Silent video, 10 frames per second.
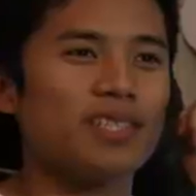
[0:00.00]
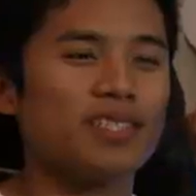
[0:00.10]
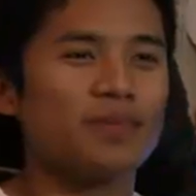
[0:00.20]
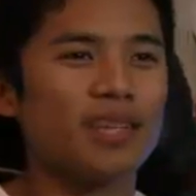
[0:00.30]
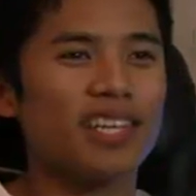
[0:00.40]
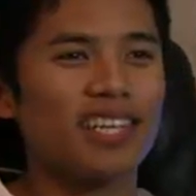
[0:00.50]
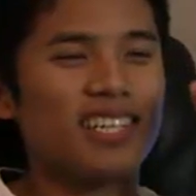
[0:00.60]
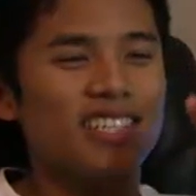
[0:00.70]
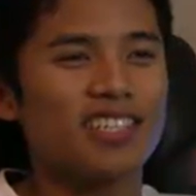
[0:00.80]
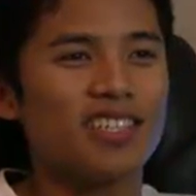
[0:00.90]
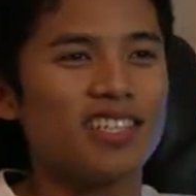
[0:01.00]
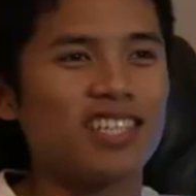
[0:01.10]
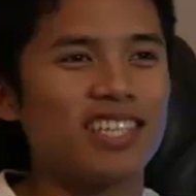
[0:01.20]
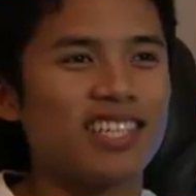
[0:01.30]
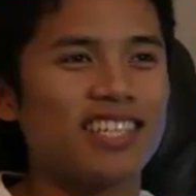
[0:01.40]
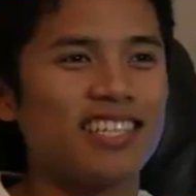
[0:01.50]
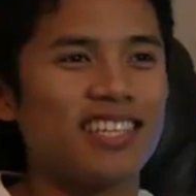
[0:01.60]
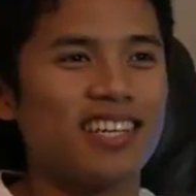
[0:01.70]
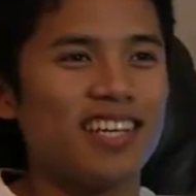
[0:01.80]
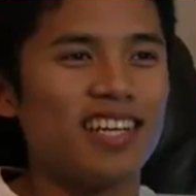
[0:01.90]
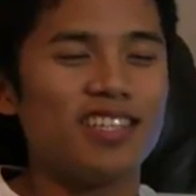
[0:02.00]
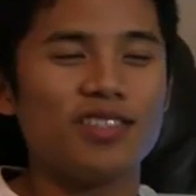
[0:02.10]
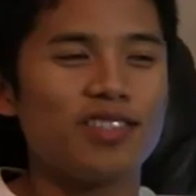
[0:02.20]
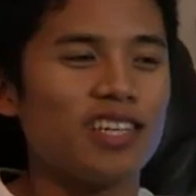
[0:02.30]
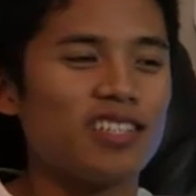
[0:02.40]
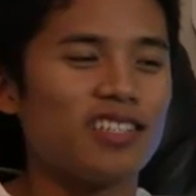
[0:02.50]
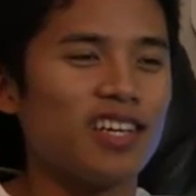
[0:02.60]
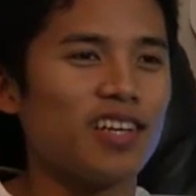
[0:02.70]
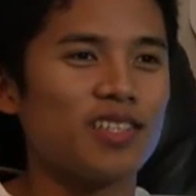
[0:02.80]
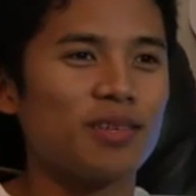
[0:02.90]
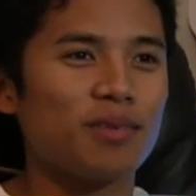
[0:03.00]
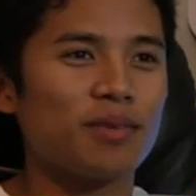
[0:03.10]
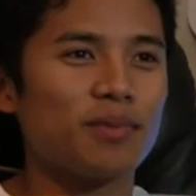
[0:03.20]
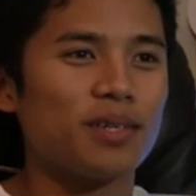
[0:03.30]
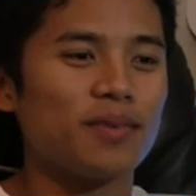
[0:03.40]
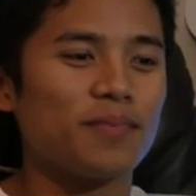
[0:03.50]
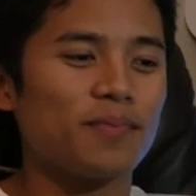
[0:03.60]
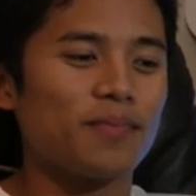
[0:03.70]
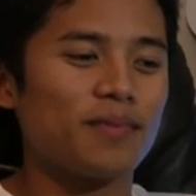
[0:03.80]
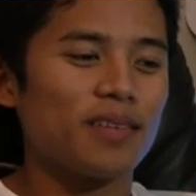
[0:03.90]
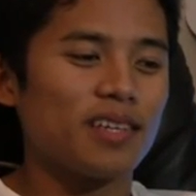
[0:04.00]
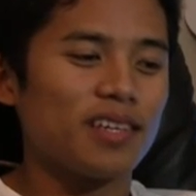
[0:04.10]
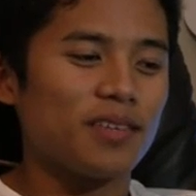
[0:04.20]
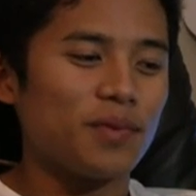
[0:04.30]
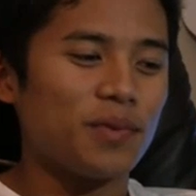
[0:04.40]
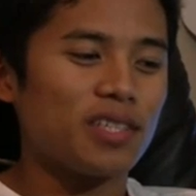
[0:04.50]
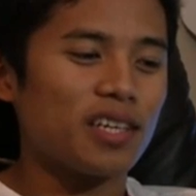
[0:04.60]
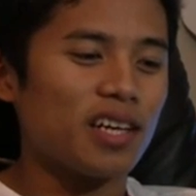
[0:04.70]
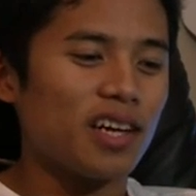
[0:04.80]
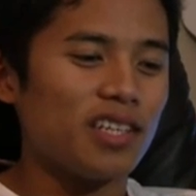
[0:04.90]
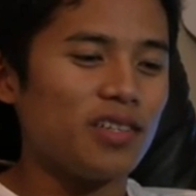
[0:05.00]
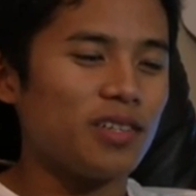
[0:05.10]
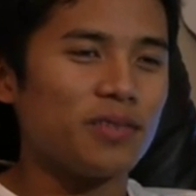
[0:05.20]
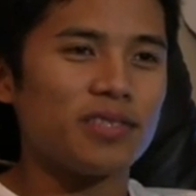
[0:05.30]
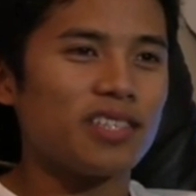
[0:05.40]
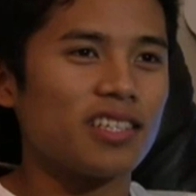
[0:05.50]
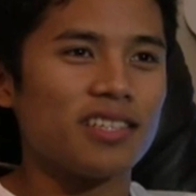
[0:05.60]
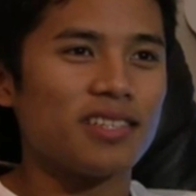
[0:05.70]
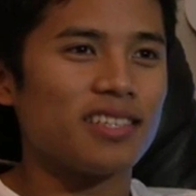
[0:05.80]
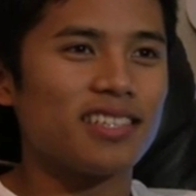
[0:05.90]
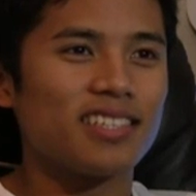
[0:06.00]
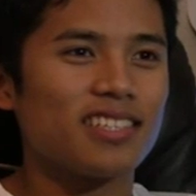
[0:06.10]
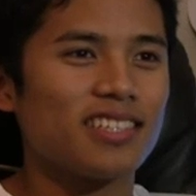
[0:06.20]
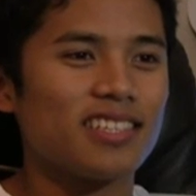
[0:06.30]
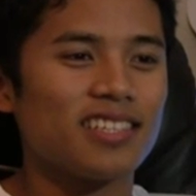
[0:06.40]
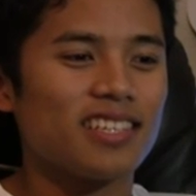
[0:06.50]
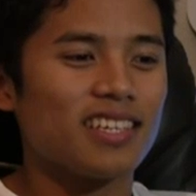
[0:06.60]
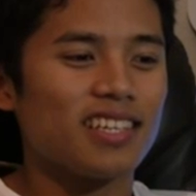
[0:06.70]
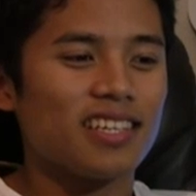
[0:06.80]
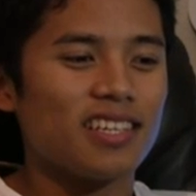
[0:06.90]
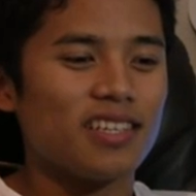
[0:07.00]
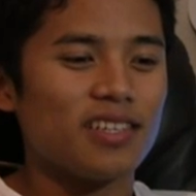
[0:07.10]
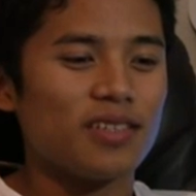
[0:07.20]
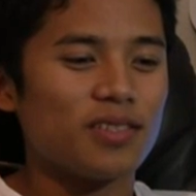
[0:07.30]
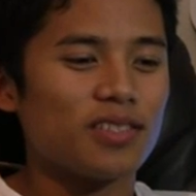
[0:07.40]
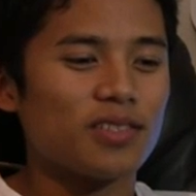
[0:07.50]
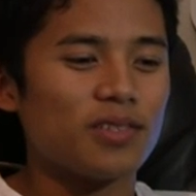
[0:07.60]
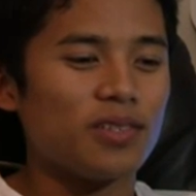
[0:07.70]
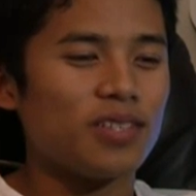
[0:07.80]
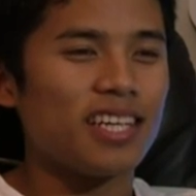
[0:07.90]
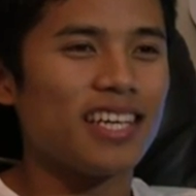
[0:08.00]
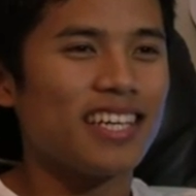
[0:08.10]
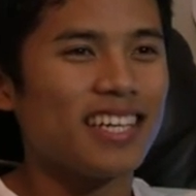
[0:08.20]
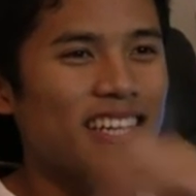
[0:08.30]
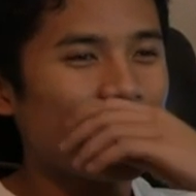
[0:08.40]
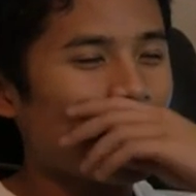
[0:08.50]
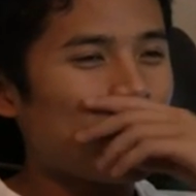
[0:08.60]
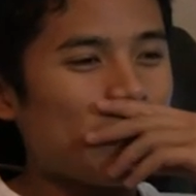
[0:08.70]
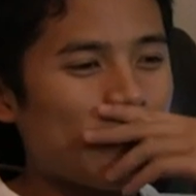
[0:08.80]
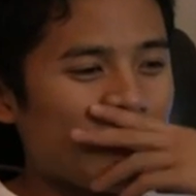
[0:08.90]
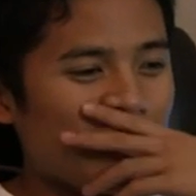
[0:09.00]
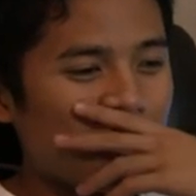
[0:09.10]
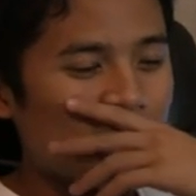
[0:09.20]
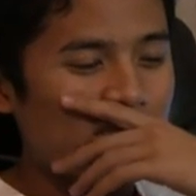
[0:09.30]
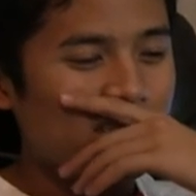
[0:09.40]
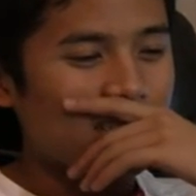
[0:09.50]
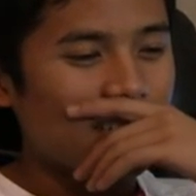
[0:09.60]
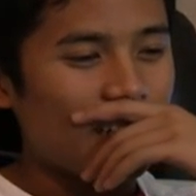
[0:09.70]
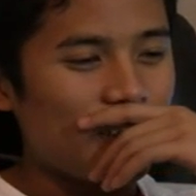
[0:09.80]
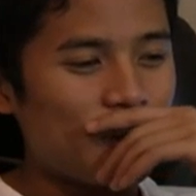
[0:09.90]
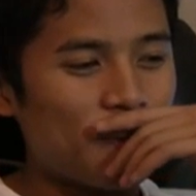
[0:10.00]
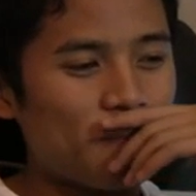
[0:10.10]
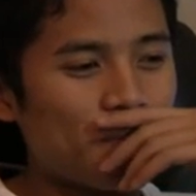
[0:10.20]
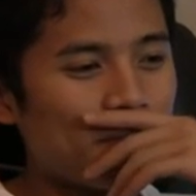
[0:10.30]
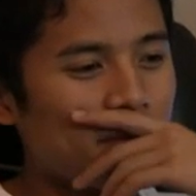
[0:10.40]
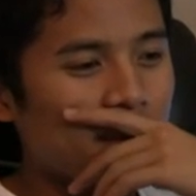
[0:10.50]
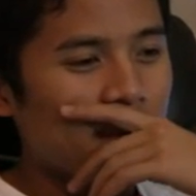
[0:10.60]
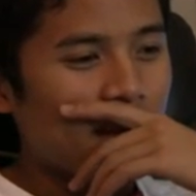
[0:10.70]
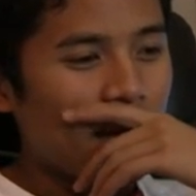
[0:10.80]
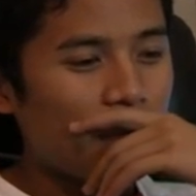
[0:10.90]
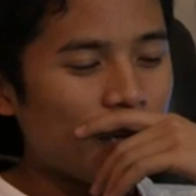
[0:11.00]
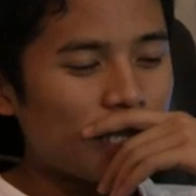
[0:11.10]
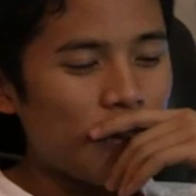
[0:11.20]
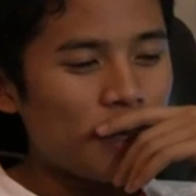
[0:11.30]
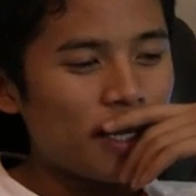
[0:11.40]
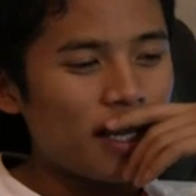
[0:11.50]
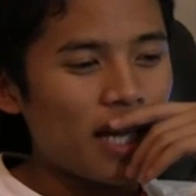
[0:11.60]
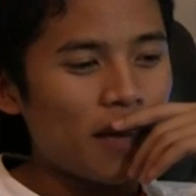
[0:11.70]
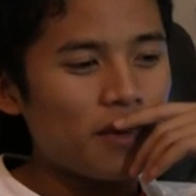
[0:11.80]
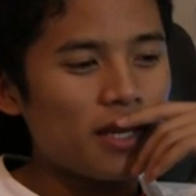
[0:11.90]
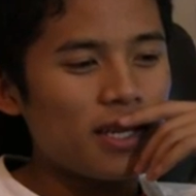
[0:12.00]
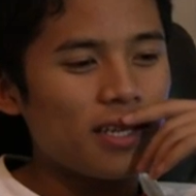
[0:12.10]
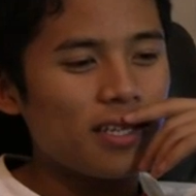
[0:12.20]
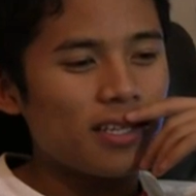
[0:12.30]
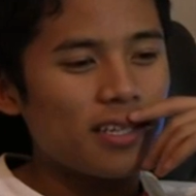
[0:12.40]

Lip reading: and just probably like chill in it and study or something. But when we took it out, I knew it wasn't gonna. It was screwed. I don't know. I mean, I was happy that it happened.